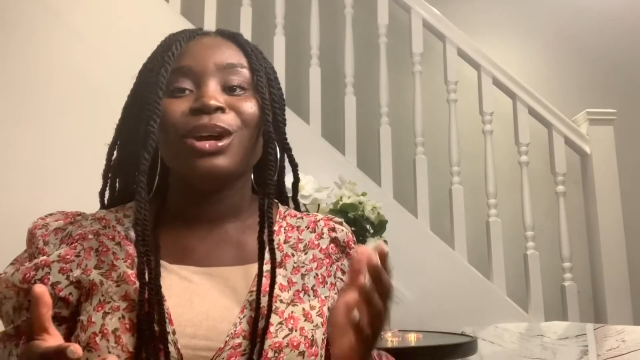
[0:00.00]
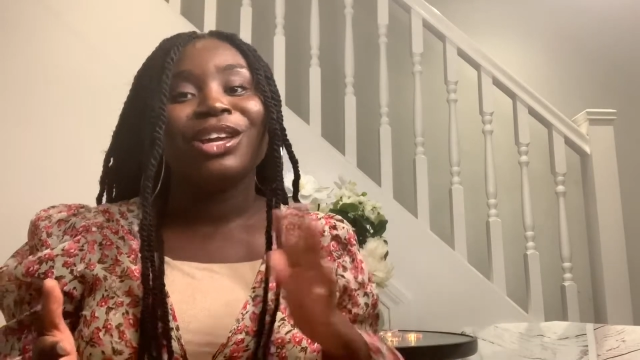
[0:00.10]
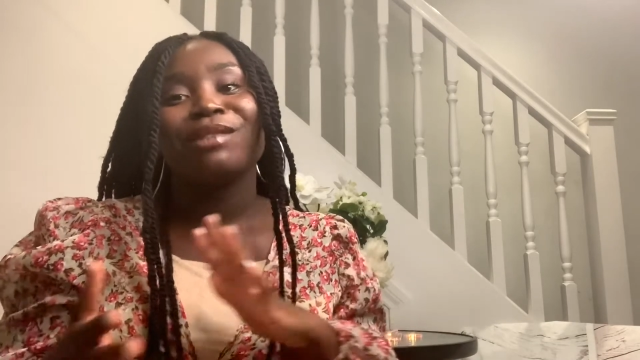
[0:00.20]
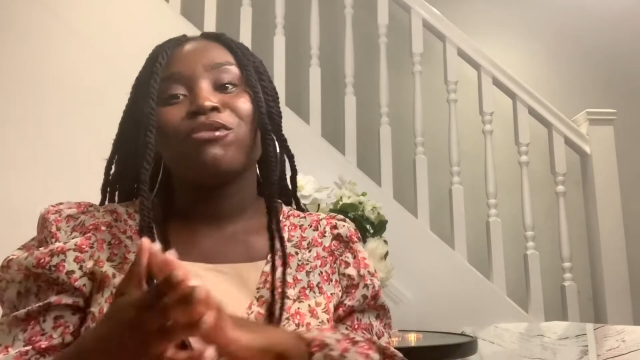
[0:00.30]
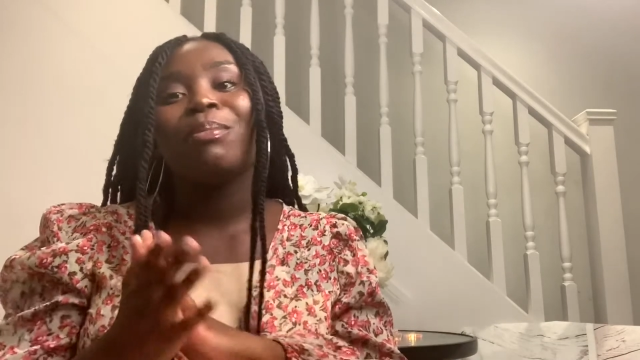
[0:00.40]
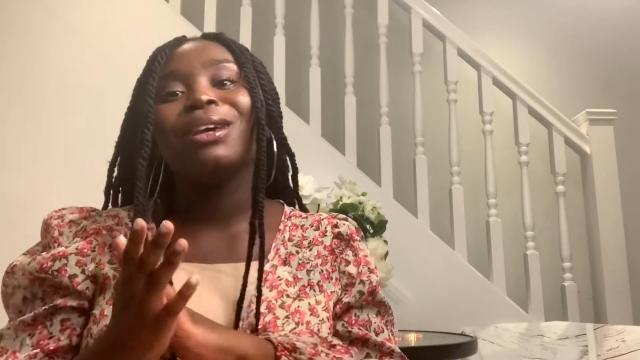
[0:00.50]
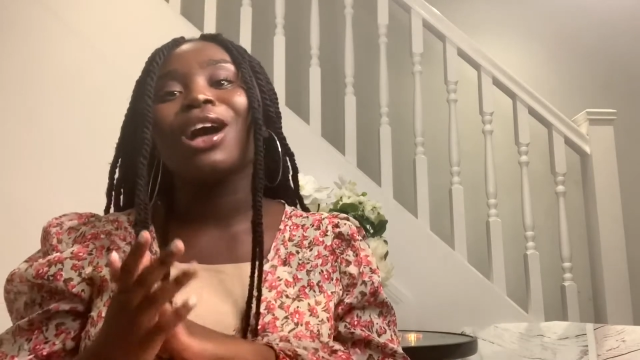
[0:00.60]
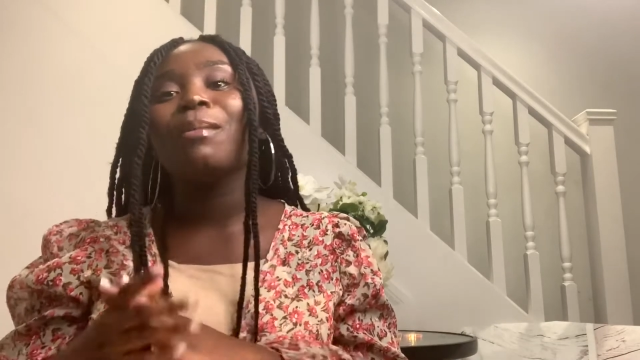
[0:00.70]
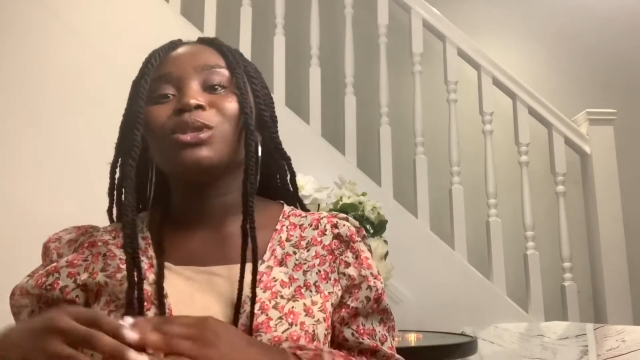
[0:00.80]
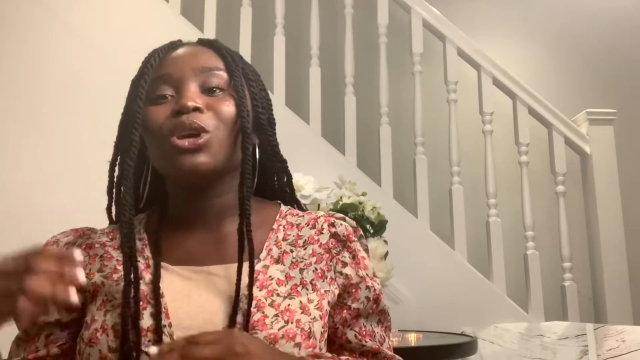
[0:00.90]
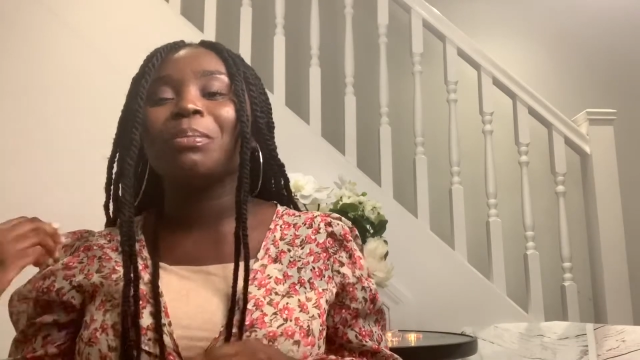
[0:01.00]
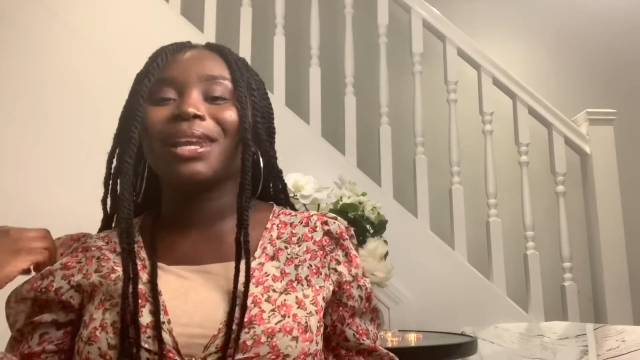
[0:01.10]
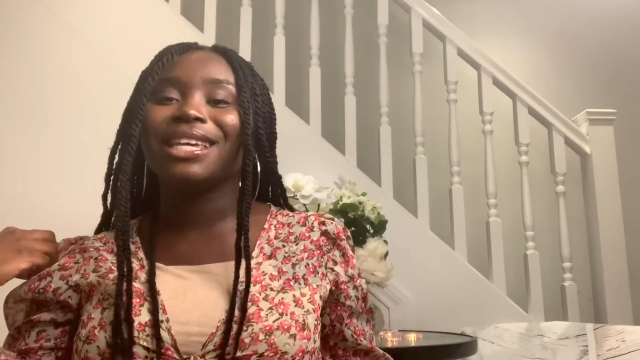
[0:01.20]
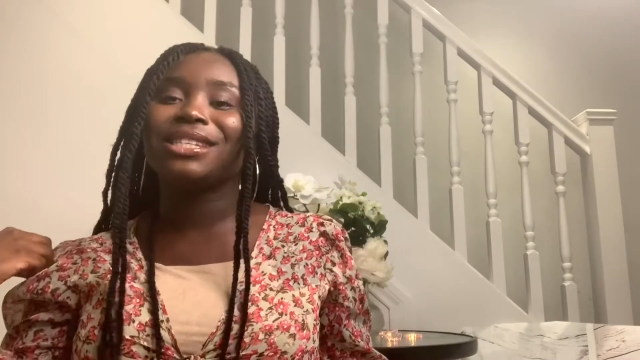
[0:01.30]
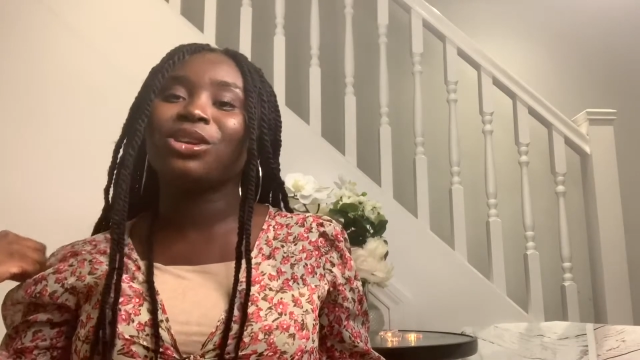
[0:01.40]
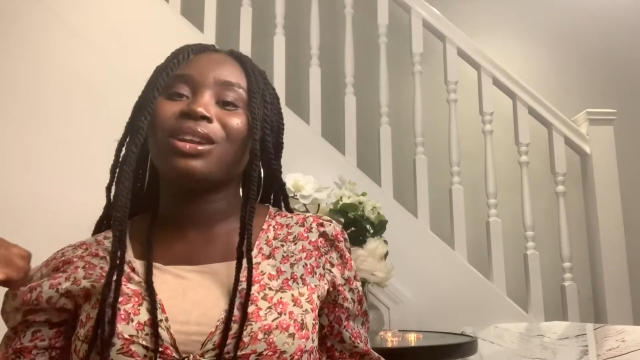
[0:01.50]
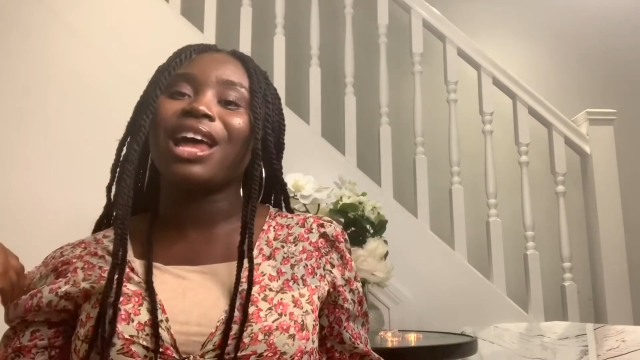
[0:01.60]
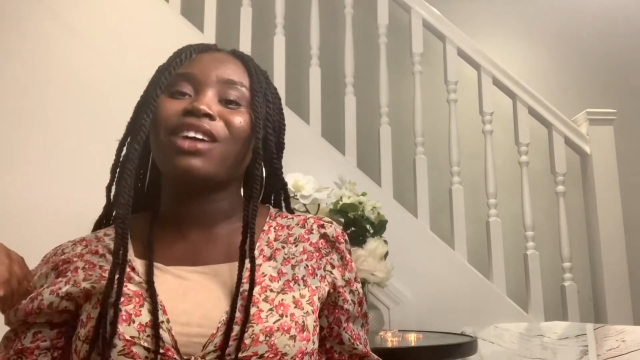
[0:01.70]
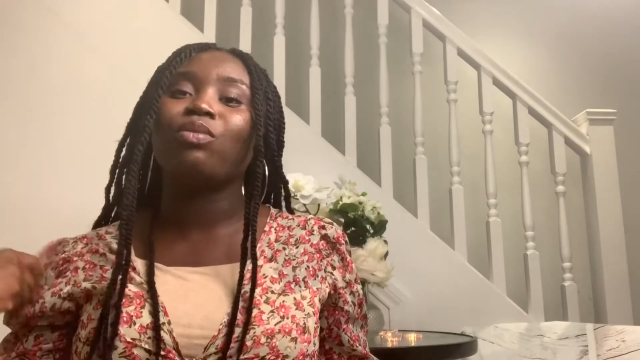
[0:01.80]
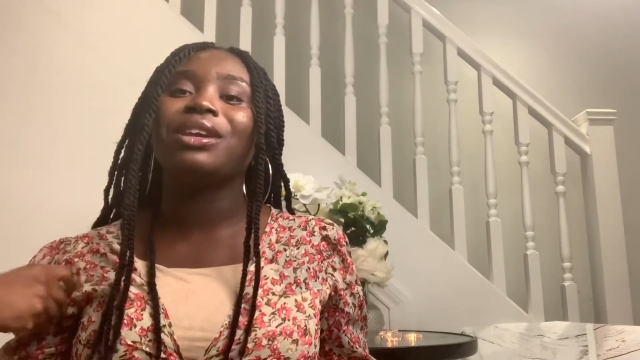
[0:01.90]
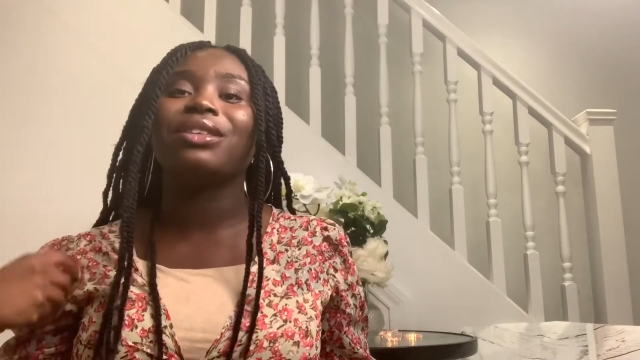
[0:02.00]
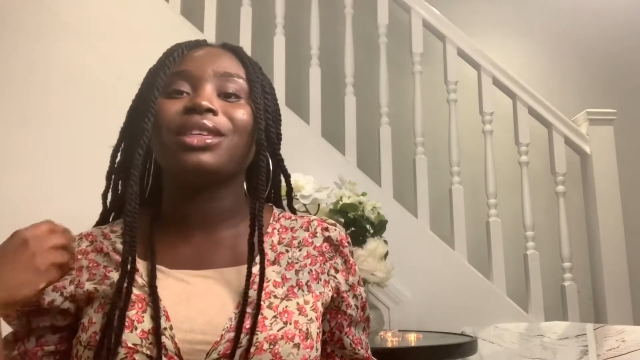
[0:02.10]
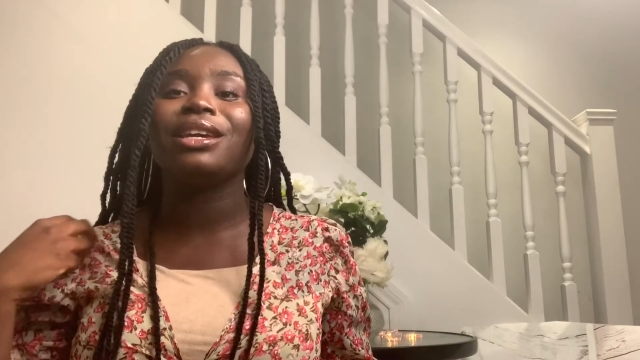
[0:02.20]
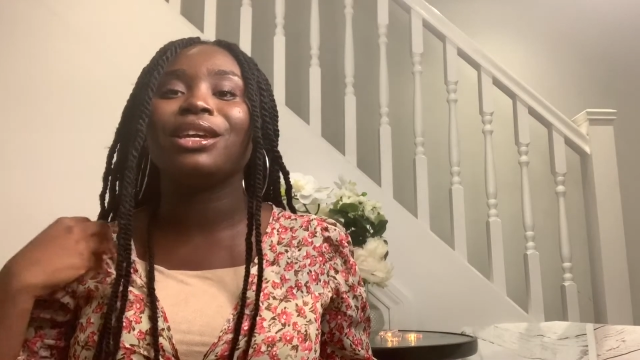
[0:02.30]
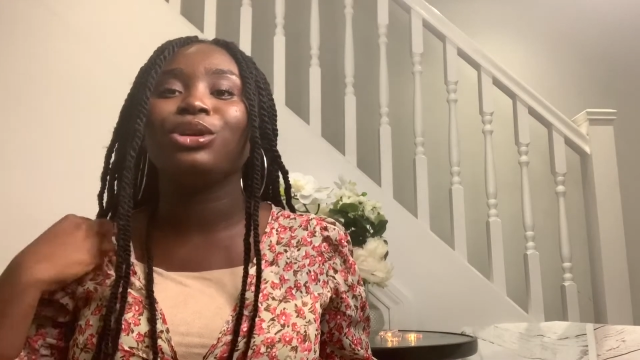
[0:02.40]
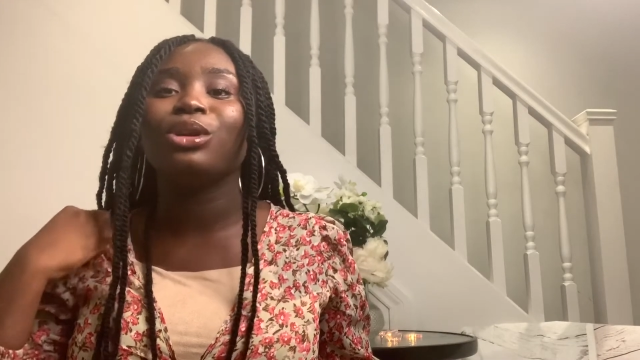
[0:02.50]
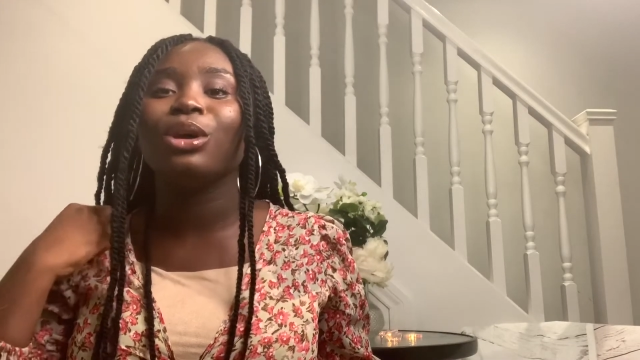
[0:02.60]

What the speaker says: you've probably come to a place in your life where you're thinking,